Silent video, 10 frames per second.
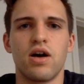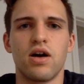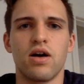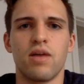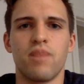
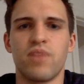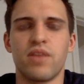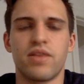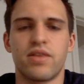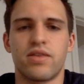Um,
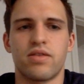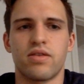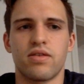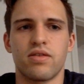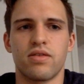it's
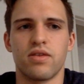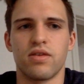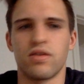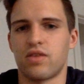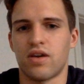
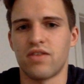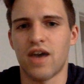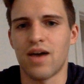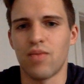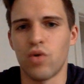the second
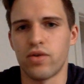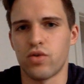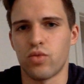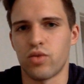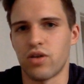tab always
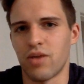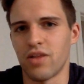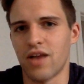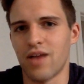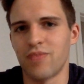open on my
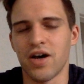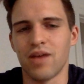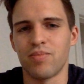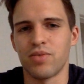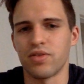
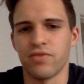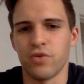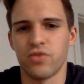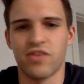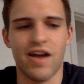laptop. It's the
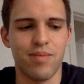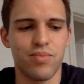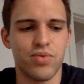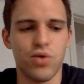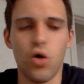first app
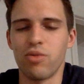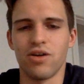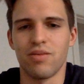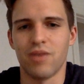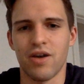open
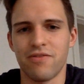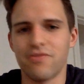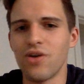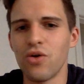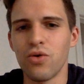on my
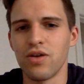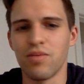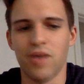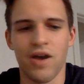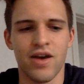phone
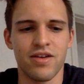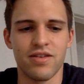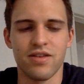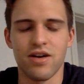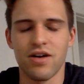and my
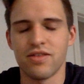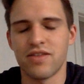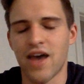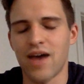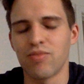uh,
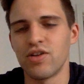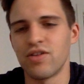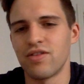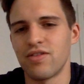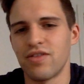tablet
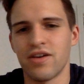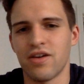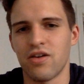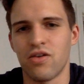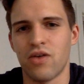that I
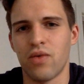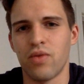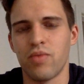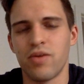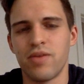carry around
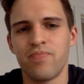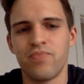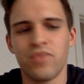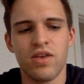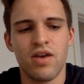with me.
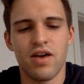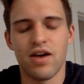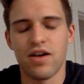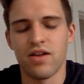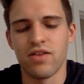
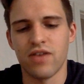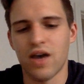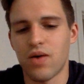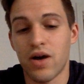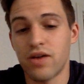And
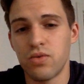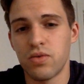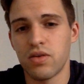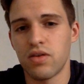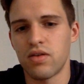how I
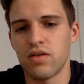use it